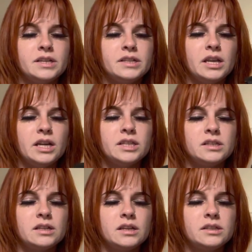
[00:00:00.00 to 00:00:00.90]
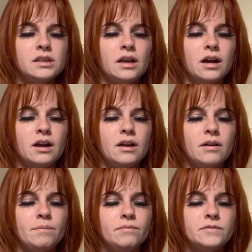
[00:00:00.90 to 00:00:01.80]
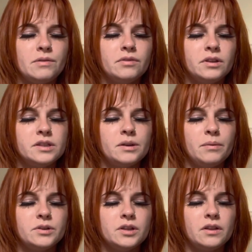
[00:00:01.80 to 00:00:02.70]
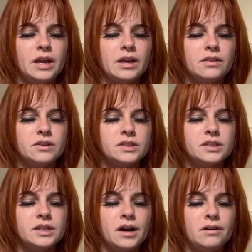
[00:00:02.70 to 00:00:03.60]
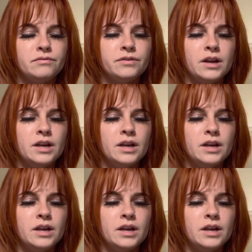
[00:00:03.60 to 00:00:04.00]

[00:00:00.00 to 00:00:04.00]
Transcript: He said it's definitely similar to like the stuff,